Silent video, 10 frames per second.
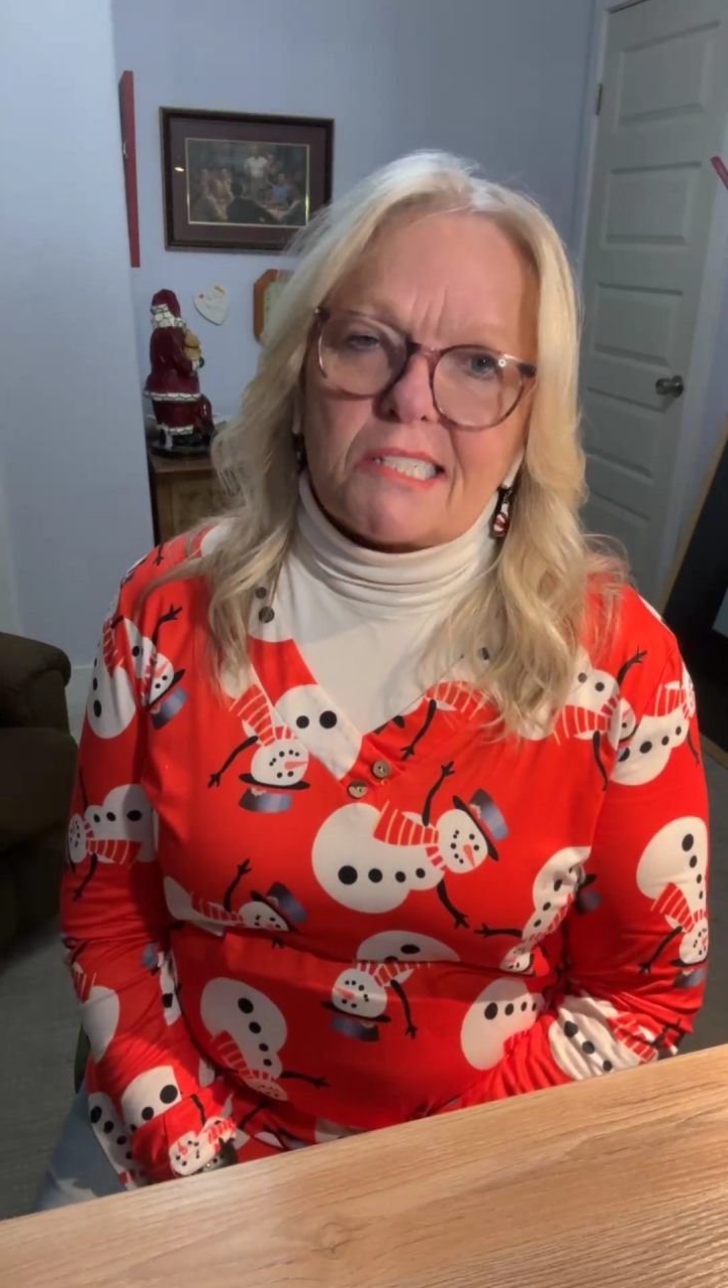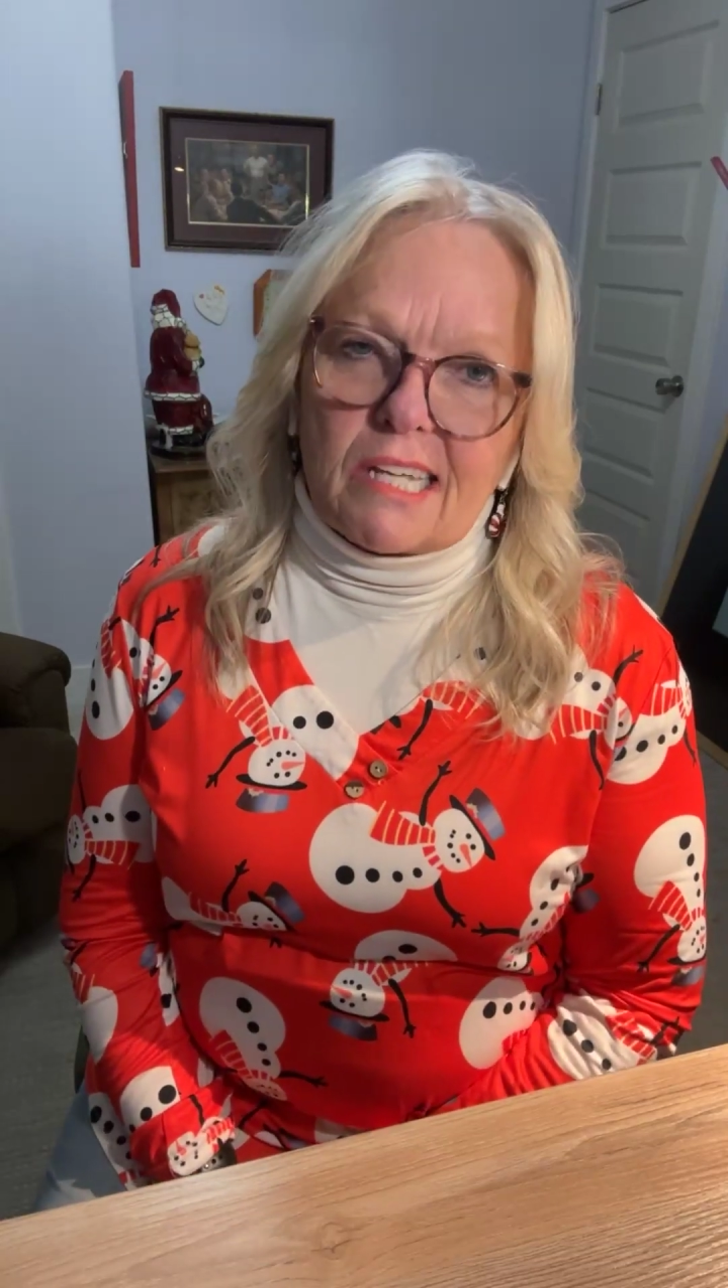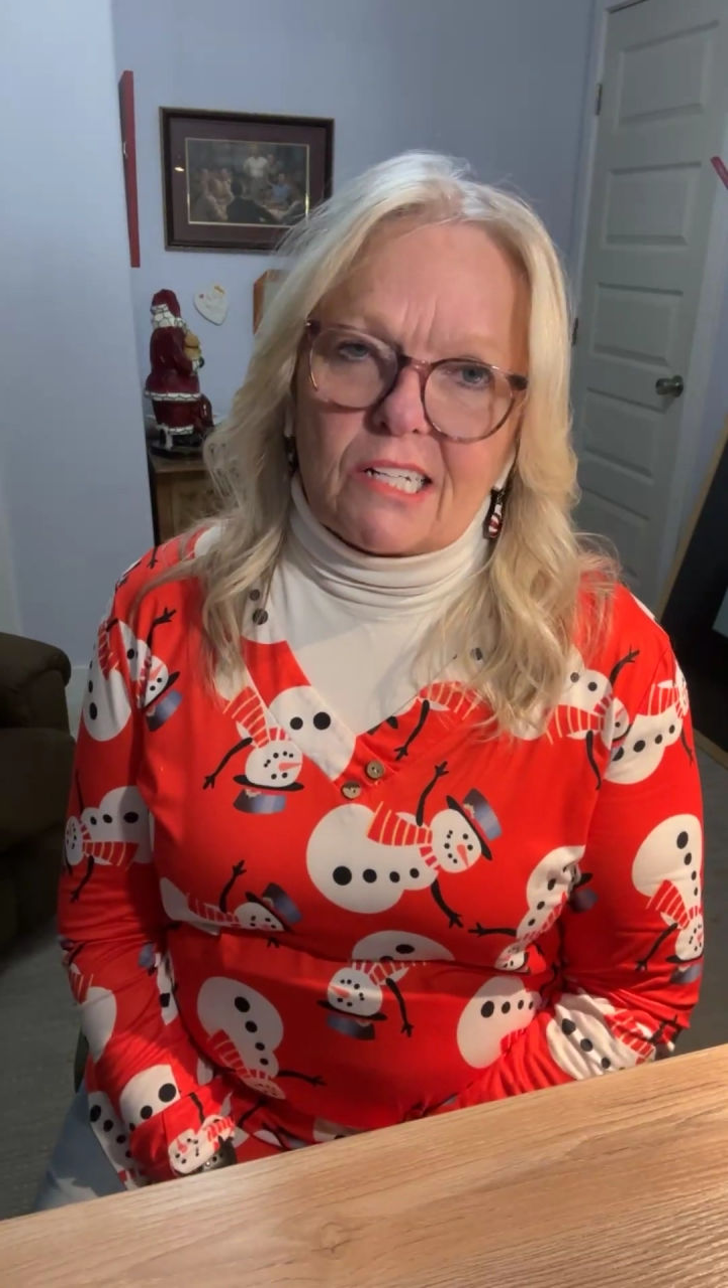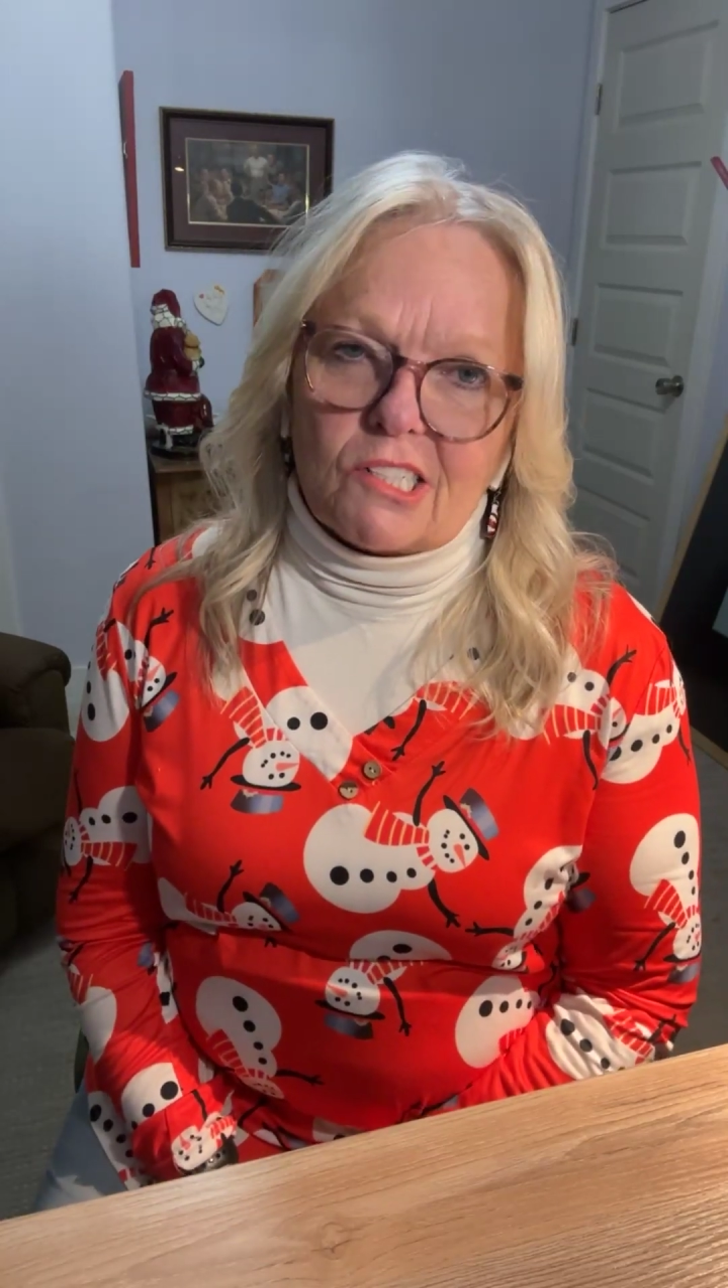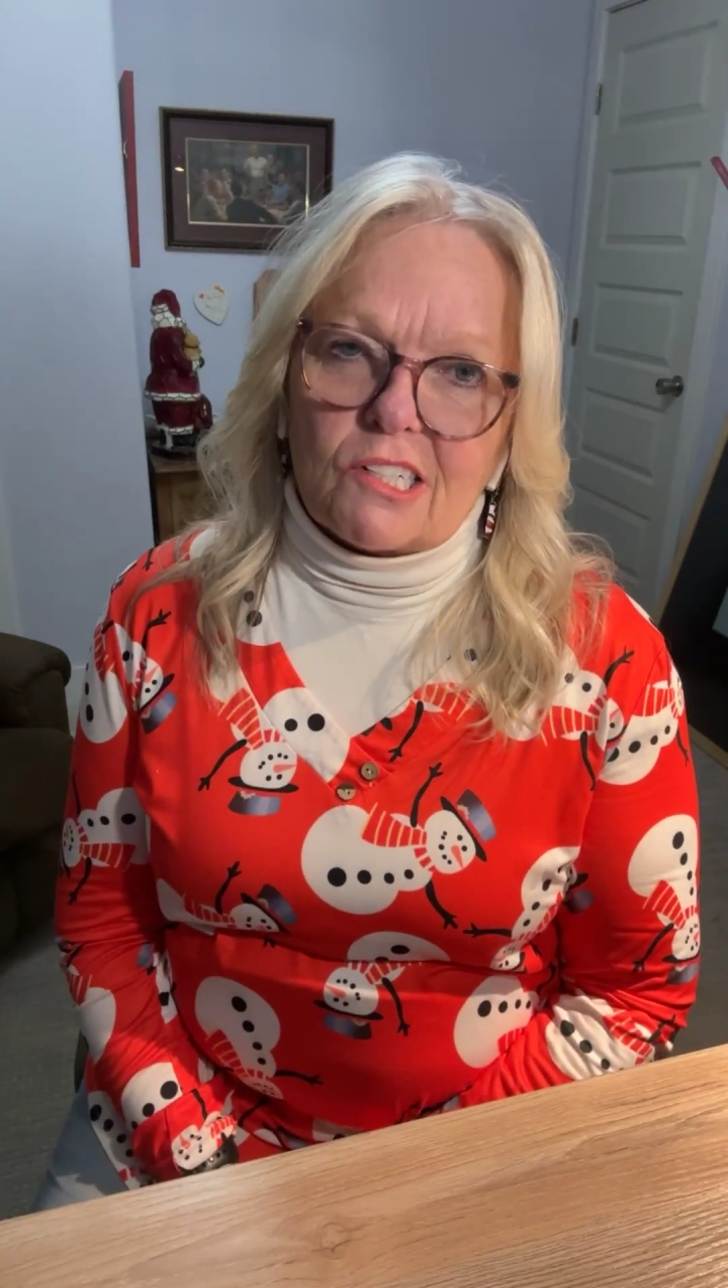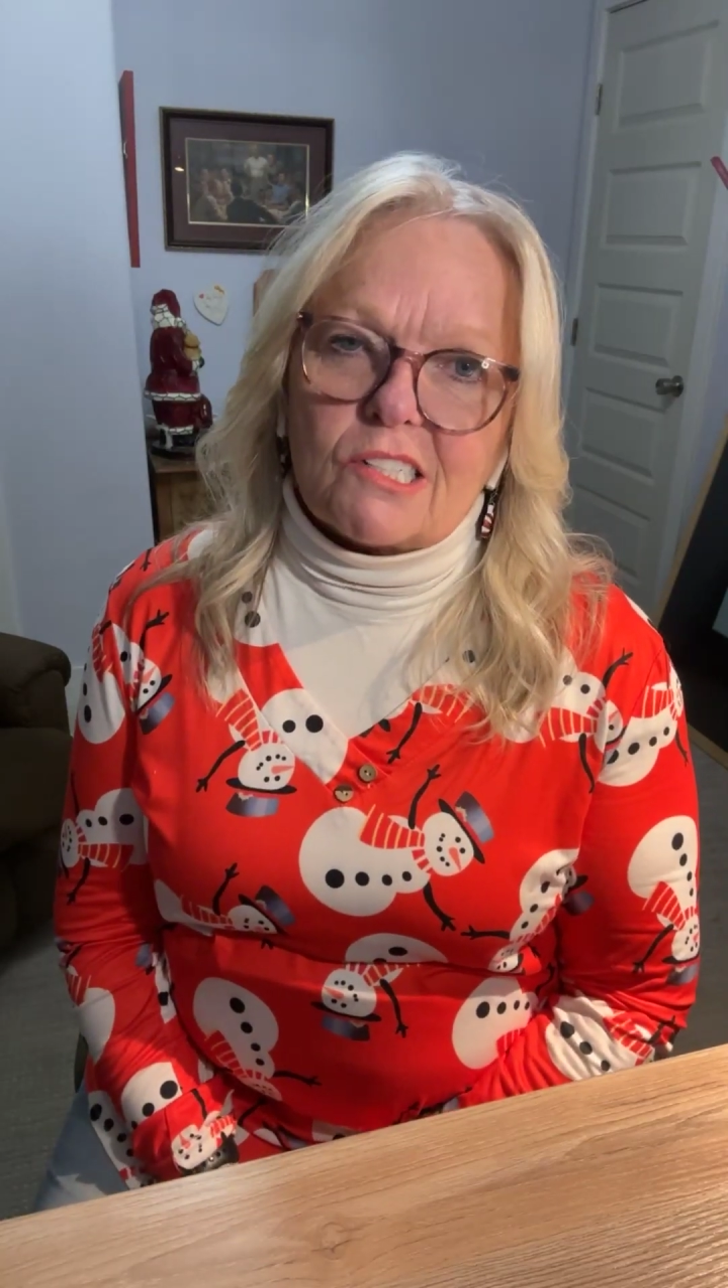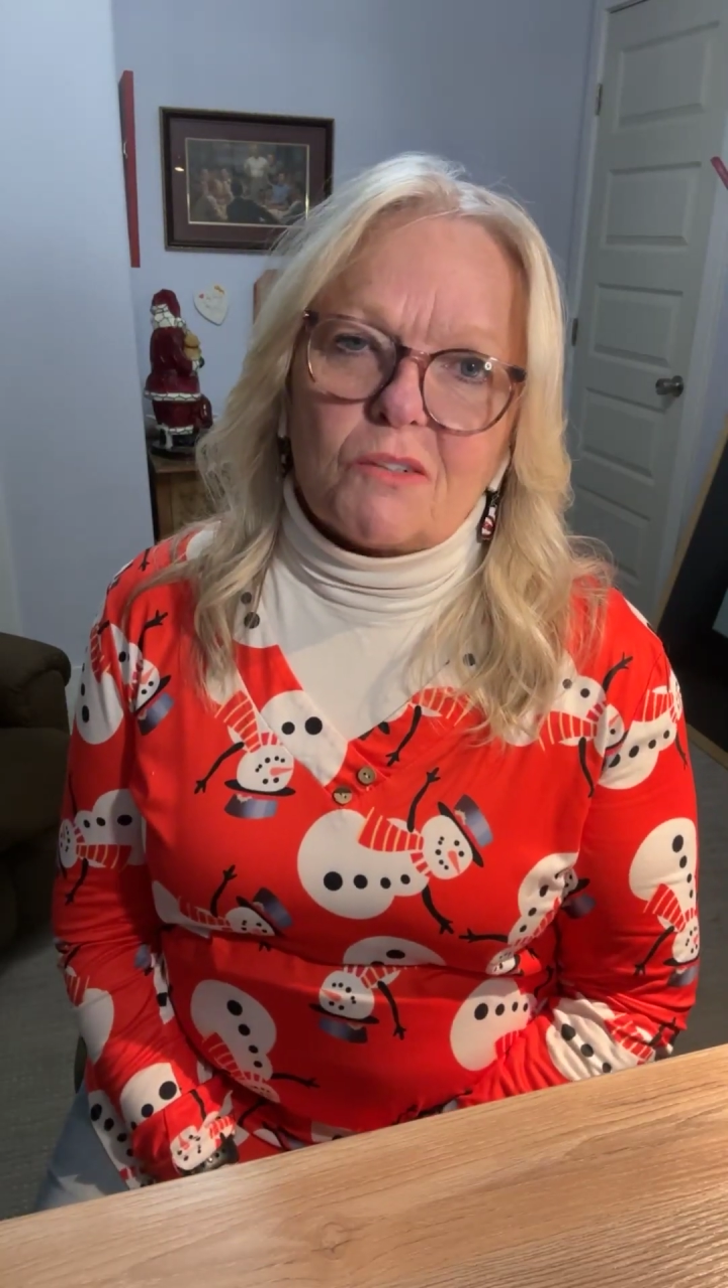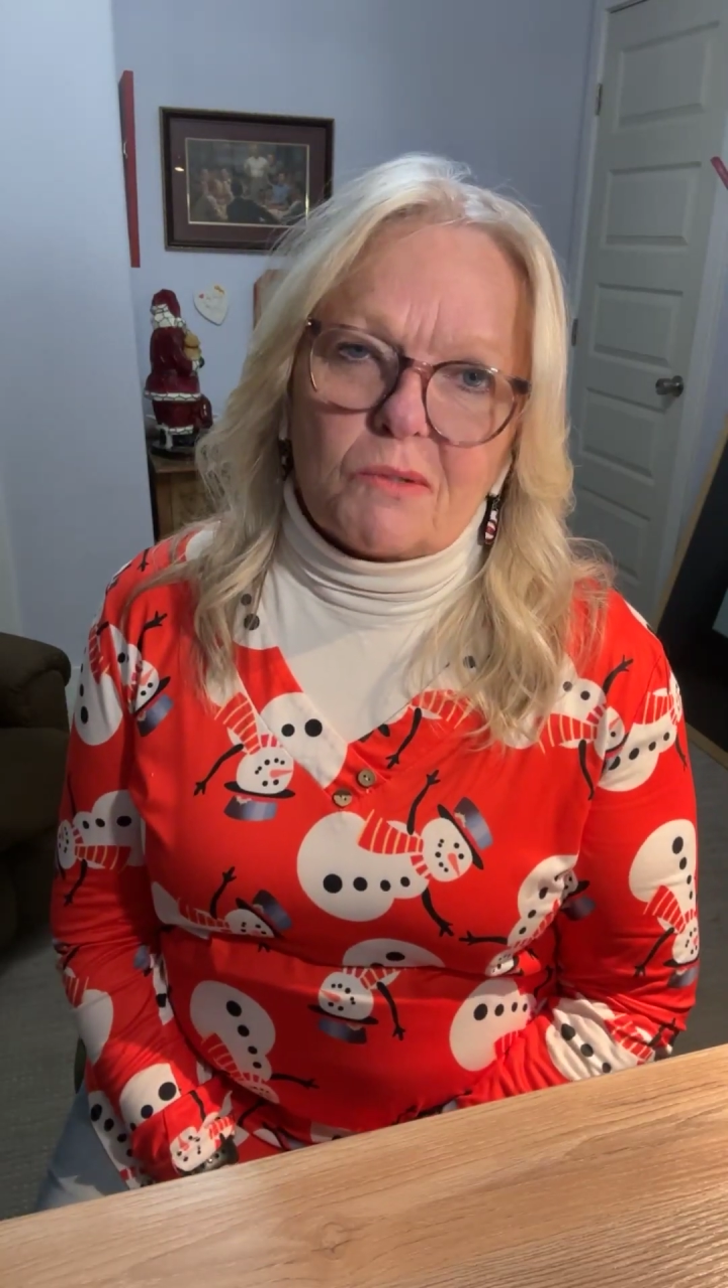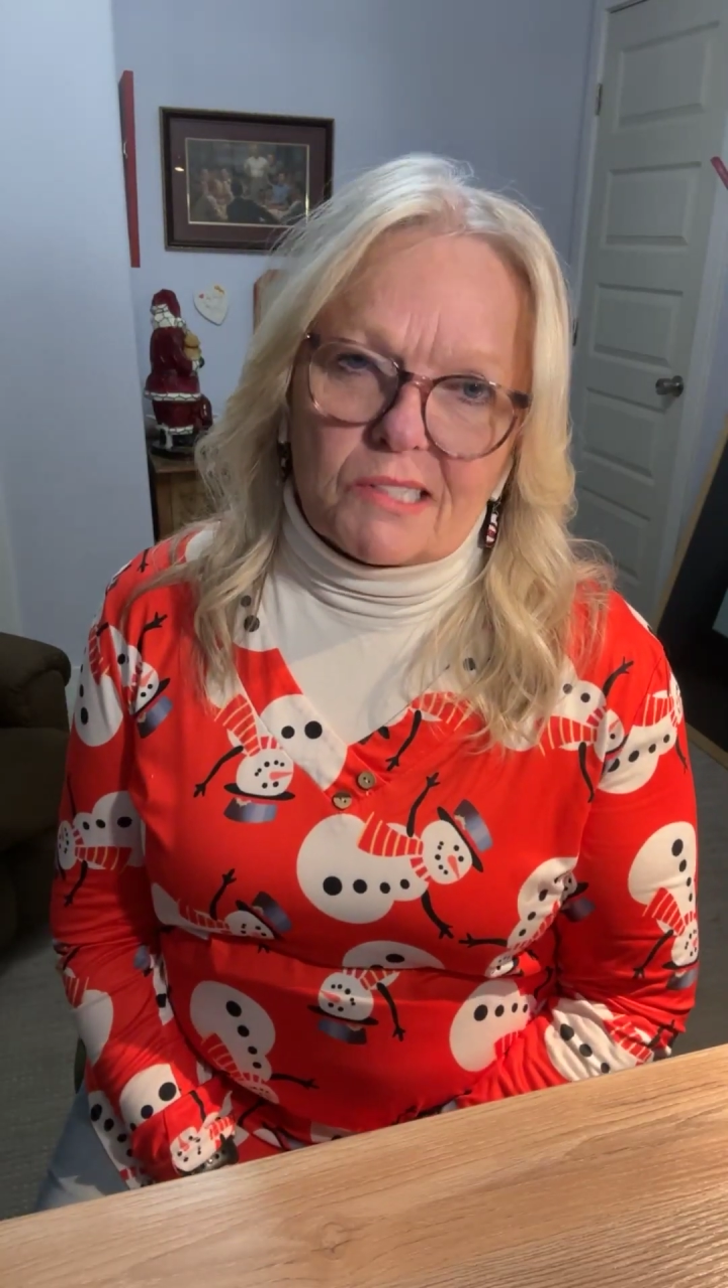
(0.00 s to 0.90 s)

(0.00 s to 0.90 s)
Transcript: Los Angeles.